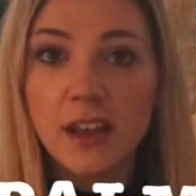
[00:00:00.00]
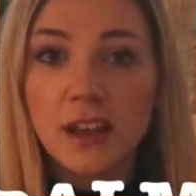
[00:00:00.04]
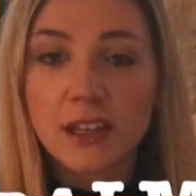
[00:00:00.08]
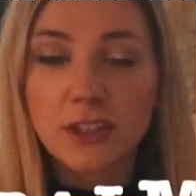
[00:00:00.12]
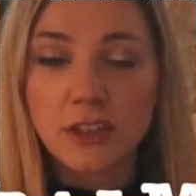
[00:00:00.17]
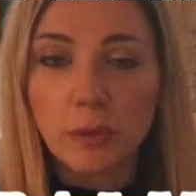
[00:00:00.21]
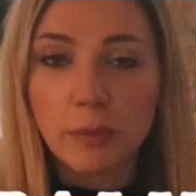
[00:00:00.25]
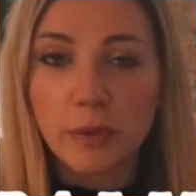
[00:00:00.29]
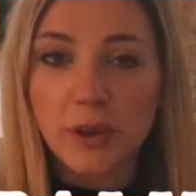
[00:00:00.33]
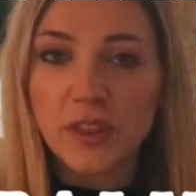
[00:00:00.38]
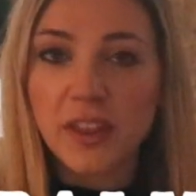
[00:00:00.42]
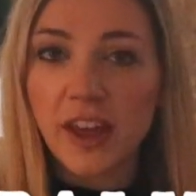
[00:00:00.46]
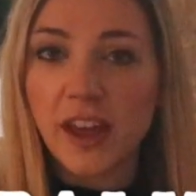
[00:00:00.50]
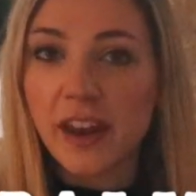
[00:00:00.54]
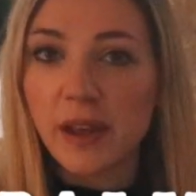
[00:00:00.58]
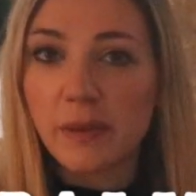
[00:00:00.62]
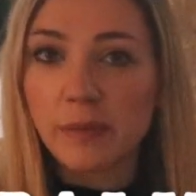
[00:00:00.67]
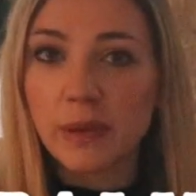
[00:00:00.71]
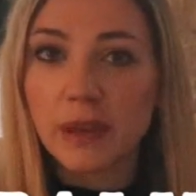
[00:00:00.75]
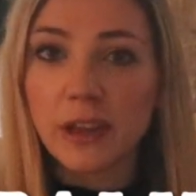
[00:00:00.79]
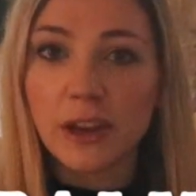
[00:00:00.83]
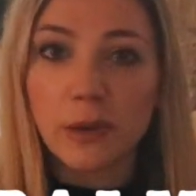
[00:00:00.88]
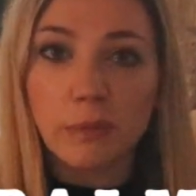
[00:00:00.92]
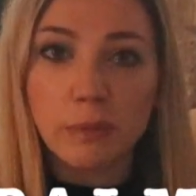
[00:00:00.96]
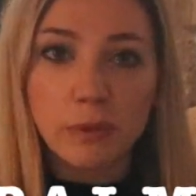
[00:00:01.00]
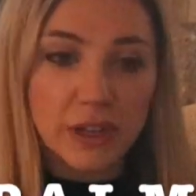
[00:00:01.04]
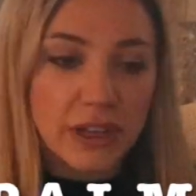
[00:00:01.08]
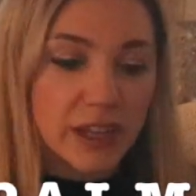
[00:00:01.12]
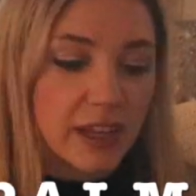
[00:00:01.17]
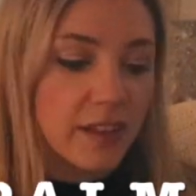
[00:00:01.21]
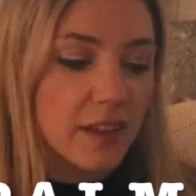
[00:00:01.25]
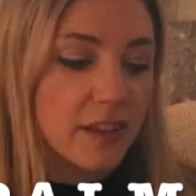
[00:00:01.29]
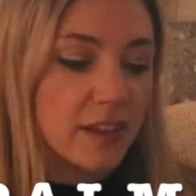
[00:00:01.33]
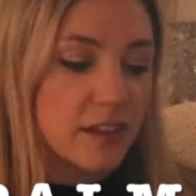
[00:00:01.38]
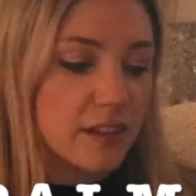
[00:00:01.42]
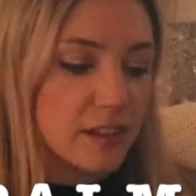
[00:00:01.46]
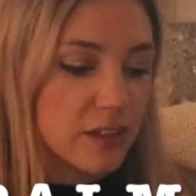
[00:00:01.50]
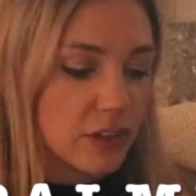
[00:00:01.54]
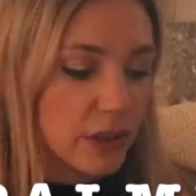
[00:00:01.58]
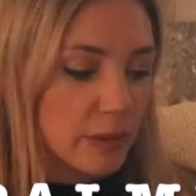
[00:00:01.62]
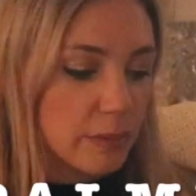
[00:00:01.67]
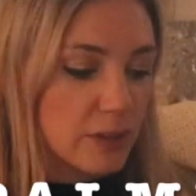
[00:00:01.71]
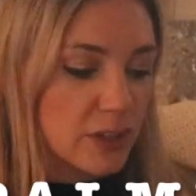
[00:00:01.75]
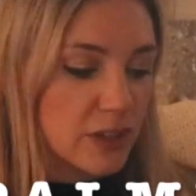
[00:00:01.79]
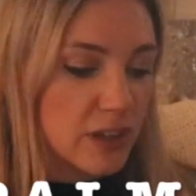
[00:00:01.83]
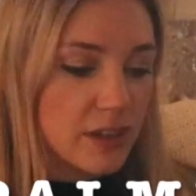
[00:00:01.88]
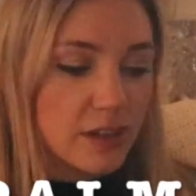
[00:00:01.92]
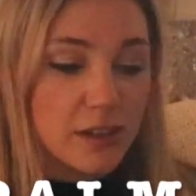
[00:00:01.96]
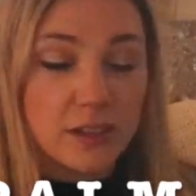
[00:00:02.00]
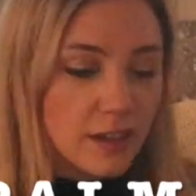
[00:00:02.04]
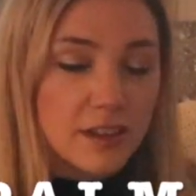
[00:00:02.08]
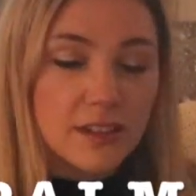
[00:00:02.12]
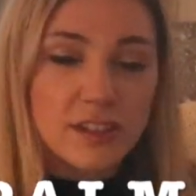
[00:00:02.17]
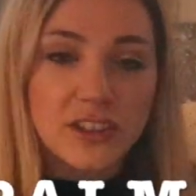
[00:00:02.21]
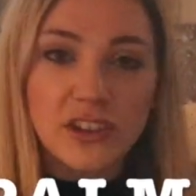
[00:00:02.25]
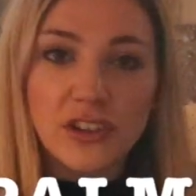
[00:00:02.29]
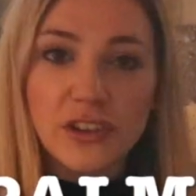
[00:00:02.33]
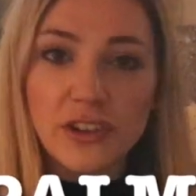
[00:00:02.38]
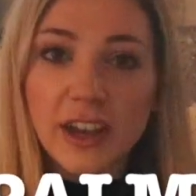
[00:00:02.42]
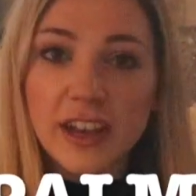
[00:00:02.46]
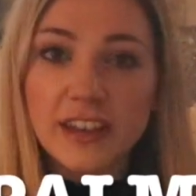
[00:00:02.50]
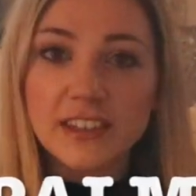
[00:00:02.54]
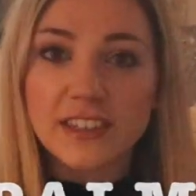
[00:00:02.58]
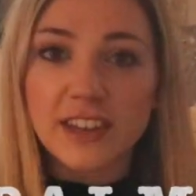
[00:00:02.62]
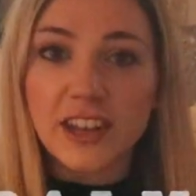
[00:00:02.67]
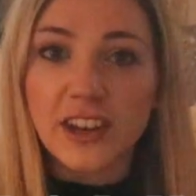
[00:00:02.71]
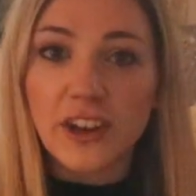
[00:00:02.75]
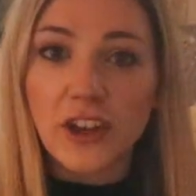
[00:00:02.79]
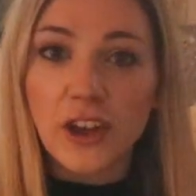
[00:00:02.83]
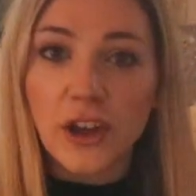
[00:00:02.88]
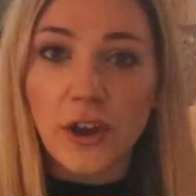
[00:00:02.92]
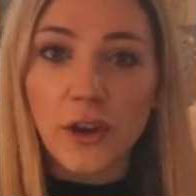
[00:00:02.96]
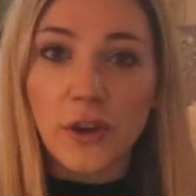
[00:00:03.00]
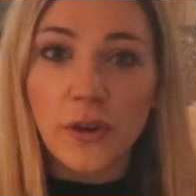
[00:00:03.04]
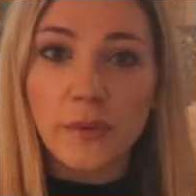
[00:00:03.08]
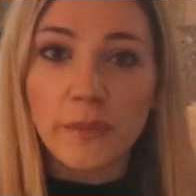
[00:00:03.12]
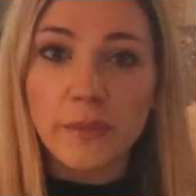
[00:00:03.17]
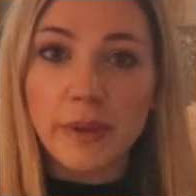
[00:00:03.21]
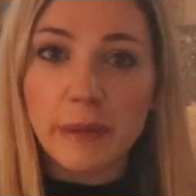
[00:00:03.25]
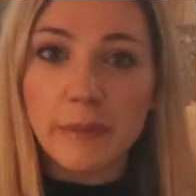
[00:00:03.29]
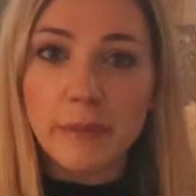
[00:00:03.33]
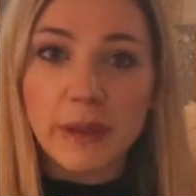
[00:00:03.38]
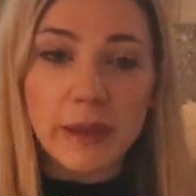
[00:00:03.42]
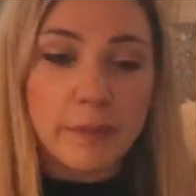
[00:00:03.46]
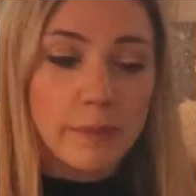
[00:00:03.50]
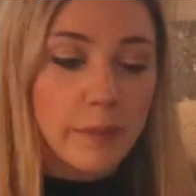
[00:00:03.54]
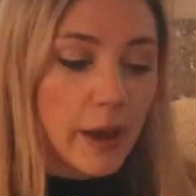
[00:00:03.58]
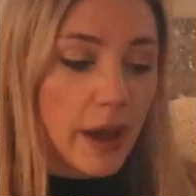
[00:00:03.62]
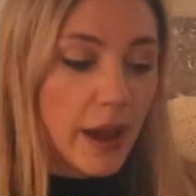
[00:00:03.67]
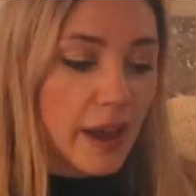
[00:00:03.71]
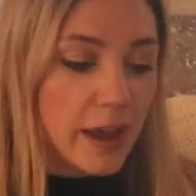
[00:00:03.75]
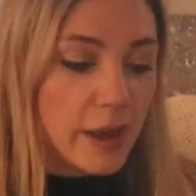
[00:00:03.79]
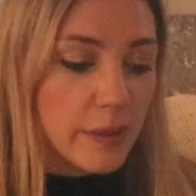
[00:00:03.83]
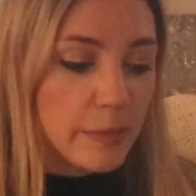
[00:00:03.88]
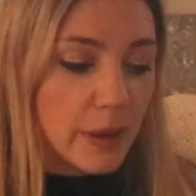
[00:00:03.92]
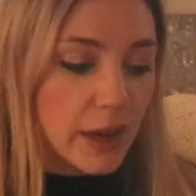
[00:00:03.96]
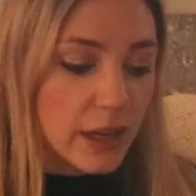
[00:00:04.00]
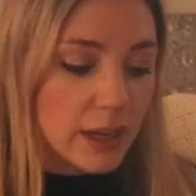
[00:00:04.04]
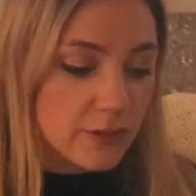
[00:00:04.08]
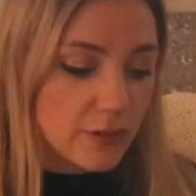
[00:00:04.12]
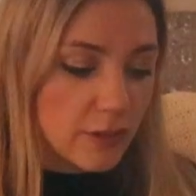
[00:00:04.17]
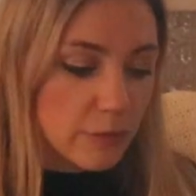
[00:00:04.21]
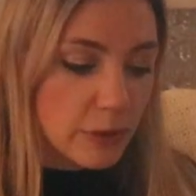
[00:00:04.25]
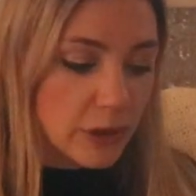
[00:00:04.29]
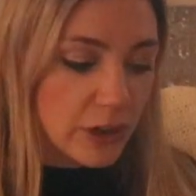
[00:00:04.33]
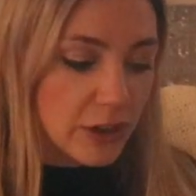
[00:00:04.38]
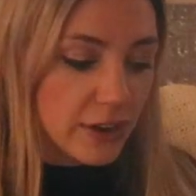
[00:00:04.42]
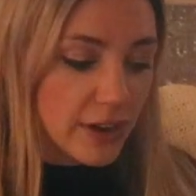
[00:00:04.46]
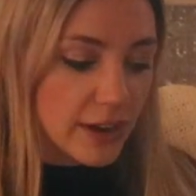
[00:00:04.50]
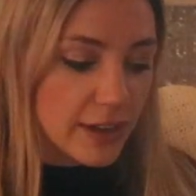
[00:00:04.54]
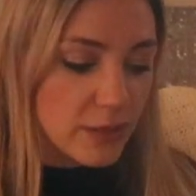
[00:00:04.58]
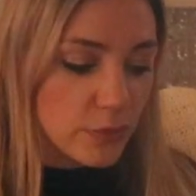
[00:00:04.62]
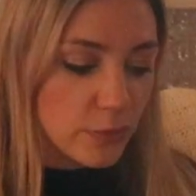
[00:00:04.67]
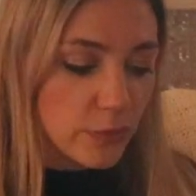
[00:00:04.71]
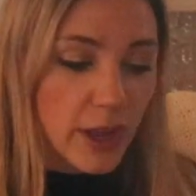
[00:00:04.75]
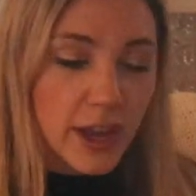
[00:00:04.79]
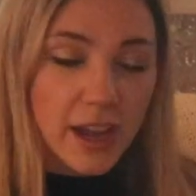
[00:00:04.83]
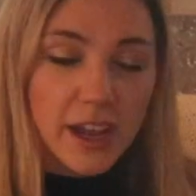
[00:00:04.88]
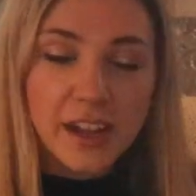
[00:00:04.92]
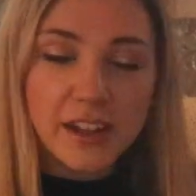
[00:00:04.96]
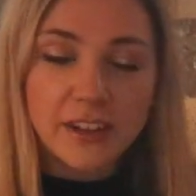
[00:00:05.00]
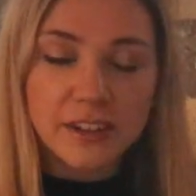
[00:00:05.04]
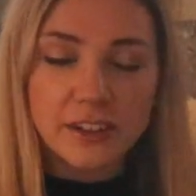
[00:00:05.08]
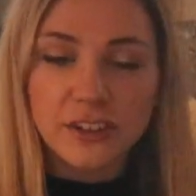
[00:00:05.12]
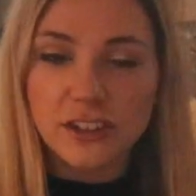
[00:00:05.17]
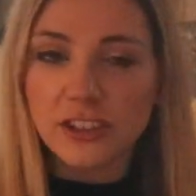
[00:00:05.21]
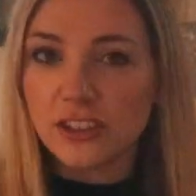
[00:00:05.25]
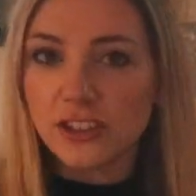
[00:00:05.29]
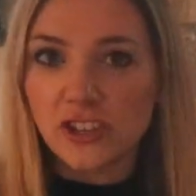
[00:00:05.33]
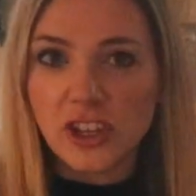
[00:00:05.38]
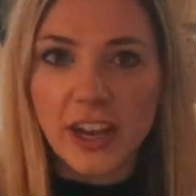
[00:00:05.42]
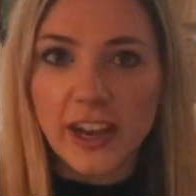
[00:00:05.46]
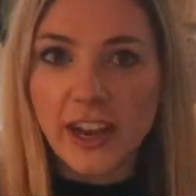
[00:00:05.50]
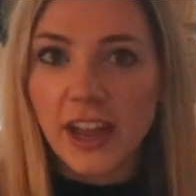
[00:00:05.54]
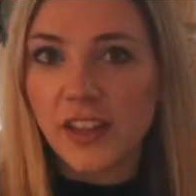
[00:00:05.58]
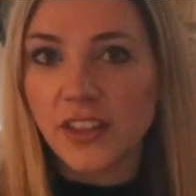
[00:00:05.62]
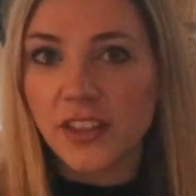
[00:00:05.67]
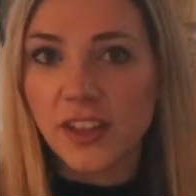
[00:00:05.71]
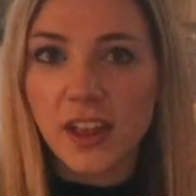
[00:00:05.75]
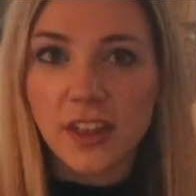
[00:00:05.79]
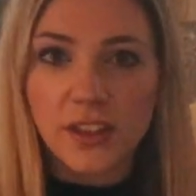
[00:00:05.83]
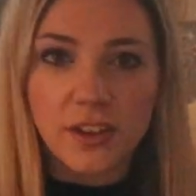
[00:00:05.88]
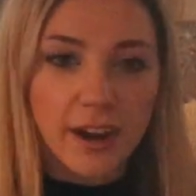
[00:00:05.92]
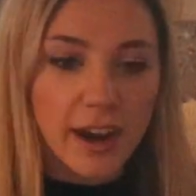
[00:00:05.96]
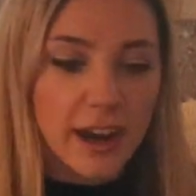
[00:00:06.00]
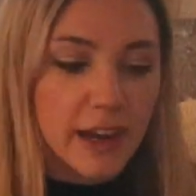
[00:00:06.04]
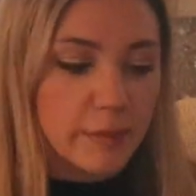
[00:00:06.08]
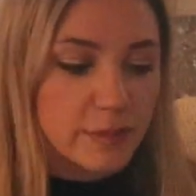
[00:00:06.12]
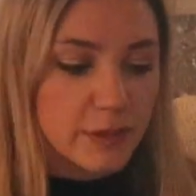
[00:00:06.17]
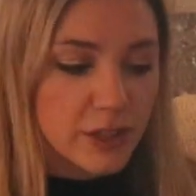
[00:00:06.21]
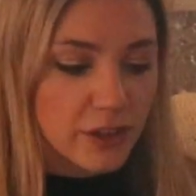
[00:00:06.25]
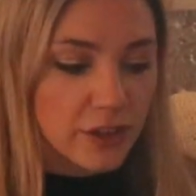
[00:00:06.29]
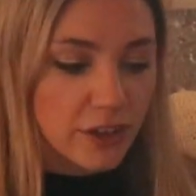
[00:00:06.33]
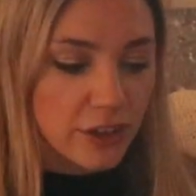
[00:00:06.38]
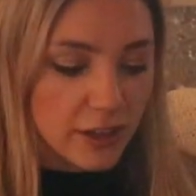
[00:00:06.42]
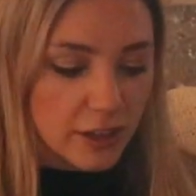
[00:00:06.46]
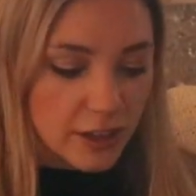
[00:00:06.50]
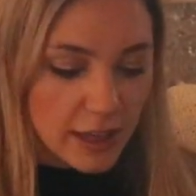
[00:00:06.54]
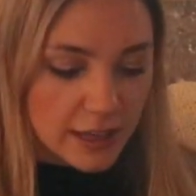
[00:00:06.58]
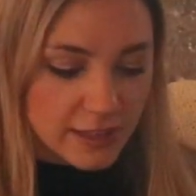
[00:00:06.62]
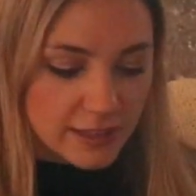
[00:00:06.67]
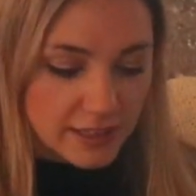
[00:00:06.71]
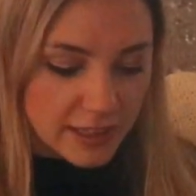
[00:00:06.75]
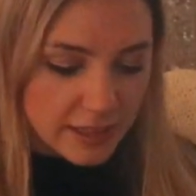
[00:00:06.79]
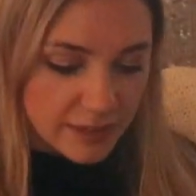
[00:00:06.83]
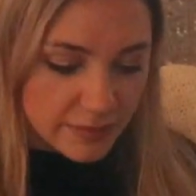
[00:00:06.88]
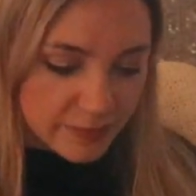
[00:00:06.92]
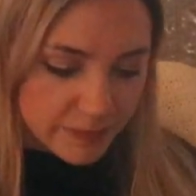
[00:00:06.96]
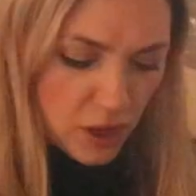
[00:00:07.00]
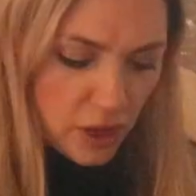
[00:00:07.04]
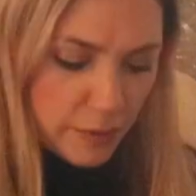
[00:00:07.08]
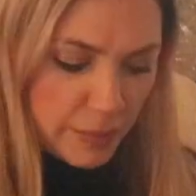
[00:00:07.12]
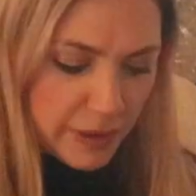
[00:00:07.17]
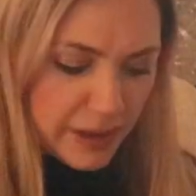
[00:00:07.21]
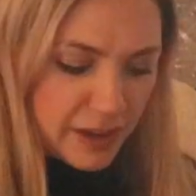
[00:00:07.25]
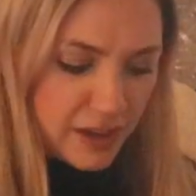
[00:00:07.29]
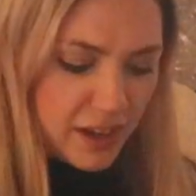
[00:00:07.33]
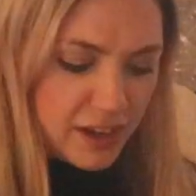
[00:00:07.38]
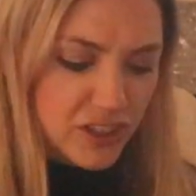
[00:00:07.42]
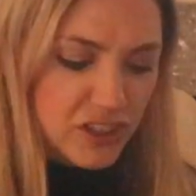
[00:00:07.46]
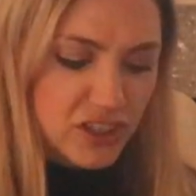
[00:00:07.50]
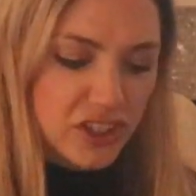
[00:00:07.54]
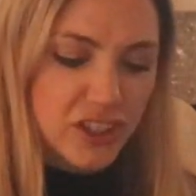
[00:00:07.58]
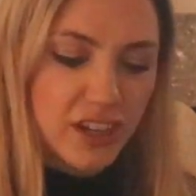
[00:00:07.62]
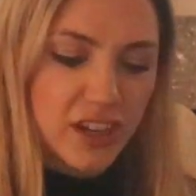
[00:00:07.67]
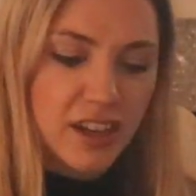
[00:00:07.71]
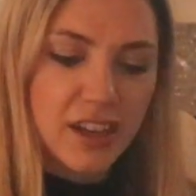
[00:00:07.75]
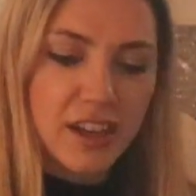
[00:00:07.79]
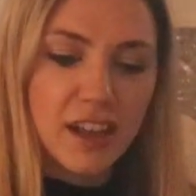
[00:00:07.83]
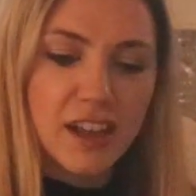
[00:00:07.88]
So I'll put that up here, put it in the description so you guys can go maybe buy a box from her as well, or just check out the other items in her closet. Oh my gosh,